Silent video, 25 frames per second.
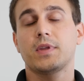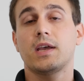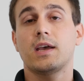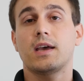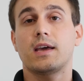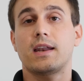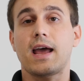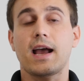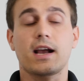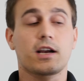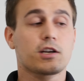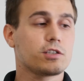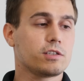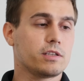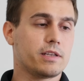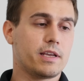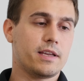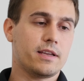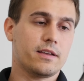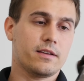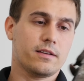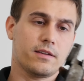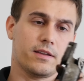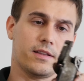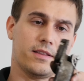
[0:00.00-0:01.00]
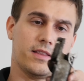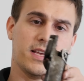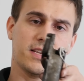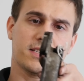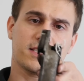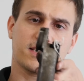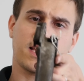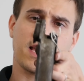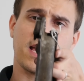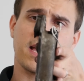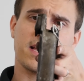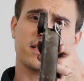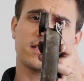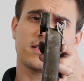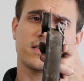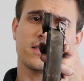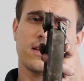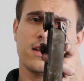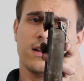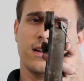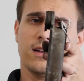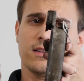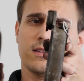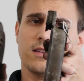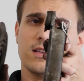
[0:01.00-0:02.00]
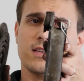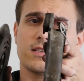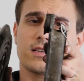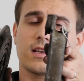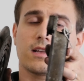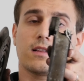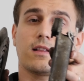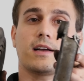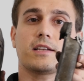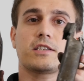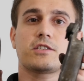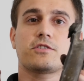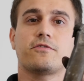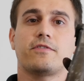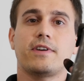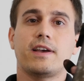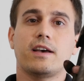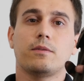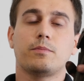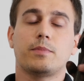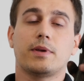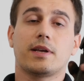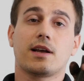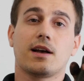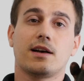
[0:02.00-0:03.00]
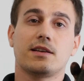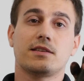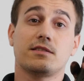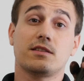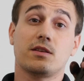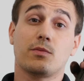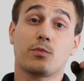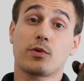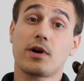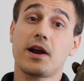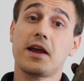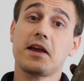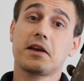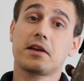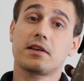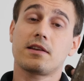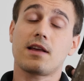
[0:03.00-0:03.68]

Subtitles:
And actually, in this case, this clutch failed because of the brake,